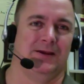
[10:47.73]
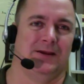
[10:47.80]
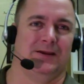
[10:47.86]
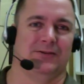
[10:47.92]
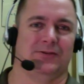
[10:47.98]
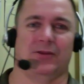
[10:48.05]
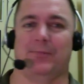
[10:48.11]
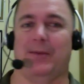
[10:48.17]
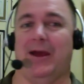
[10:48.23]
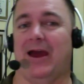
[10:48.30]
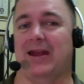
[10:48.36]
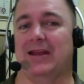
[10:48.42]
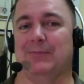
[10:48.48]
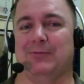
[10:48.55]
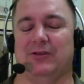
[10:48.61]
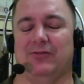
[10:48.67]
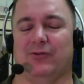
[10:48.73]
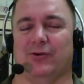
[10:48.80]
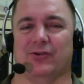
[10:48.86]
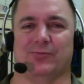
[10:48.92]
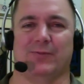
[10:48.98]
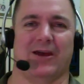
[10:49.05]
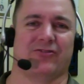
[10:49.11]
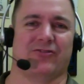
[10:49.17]
So the bad empty
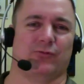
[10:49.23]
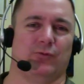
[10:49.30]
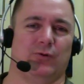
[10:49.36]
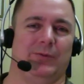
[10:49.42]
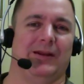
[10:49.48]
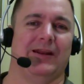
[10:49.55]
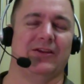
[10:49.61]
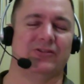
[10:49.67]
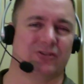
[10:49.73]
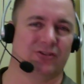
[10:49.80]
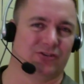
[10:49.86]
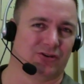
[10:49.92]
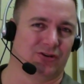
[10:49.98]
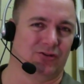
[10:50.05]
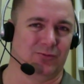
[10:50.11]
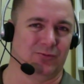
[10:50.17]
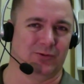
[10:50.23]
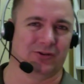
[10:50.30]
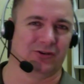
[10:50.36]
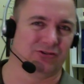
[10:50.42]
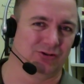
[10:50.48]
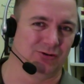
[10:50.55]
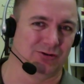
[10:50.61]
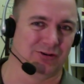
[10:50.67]
force master will be less concerned with the
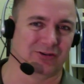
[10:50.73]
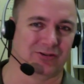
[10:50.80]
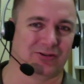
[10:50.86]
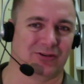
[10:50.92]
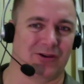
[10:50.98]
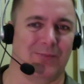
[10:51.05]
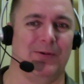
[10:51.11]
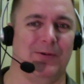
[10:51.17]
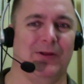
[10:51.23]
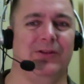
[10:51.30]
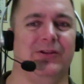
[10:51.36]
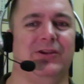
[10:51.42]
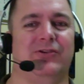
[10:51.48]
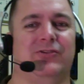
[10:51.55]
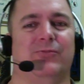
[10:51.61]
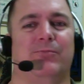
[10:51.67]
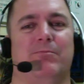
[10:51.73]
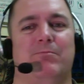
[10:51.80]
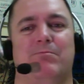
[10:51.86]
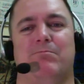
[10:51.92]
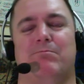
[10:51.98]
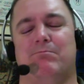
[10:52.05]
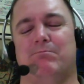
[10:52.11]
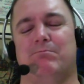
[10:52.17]
student's ability to
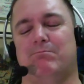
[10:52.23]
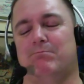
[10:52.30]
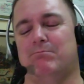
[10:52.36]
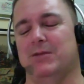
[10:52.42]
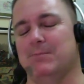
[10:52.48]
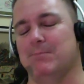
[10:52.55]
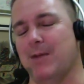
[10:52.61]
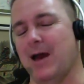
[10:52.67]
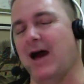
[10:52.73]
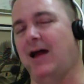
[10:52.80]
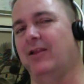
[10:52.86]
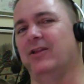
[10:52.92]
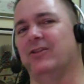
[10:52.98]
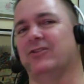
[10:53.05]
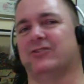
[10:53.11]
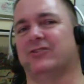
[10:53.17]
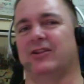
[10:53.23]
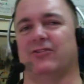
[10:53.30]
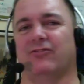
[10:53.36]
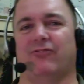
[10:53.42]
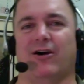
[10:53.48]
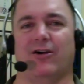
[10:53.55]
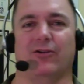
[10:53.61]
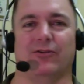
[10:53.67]
be balanced and to
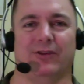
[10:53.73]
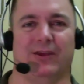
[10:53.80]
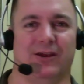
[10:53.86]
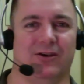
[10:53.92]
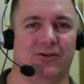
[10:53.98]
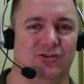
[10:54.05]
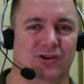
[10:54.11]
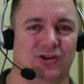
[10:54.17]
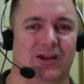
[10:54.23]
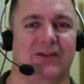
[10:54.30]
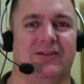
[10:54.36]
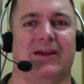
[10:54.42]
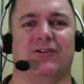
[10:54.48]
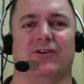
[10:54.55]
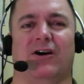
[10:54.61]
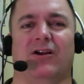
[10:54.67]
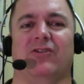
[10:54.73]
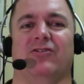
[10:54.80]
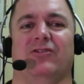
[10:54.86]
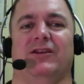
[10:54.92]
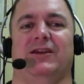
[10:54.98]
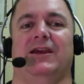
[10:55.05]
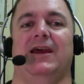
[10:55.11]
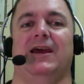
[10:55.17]
follow the energy and intent
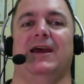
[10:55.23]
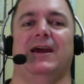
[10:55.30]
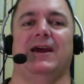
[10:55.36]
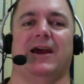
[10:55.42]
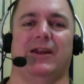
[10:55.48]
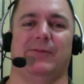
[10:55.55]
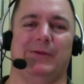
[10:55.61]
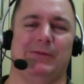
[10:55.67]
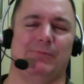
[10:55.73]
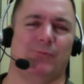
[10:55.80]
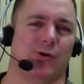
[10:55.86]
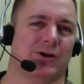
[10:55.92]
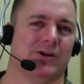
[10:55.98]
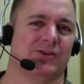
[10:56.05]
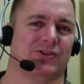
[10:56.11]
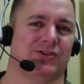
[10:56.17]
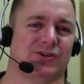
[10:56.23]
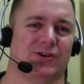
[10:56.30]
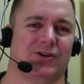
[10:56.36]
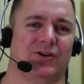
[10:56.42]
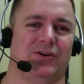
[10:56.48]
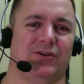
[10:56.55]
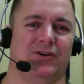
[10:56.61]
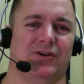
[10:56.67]
honestly, and be more
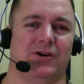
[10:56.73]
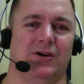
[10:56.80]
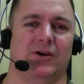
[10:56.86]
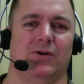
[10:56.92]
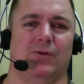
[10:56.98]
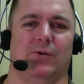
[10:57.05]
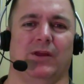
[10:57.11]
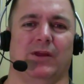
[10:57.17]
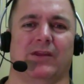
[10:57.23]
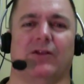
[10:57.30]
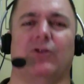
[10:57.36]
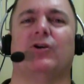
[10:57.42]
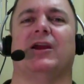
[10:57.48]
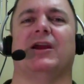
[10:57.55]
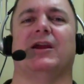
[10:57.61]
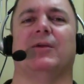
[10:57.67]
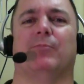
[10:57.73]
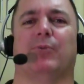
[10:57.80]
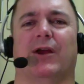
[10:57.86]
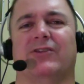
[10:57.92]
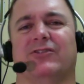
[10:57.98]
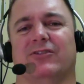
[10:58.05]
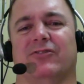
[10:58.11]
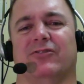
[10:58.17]
concerned with looking
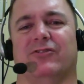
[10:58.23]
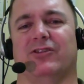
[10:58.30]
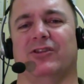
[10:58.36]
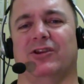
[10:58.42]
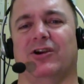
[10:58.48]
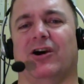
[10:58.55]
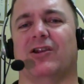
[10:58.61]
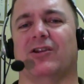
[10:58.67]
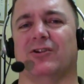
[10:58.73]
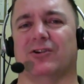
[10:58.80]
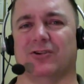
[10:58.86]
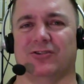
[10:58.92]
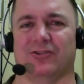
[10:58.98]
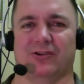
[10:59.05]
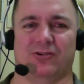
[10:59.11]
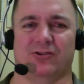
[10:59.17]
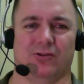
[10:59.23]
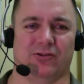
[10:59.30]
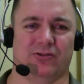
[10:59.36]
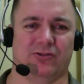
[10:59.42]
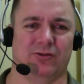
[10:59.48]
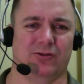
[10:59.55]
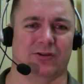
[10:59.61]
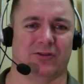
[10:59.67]
impressive to the onlookers and to the
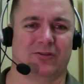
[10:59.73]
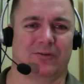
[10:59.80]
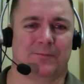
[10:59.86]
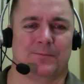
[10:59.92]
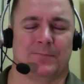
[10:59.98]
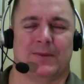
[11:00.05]
students.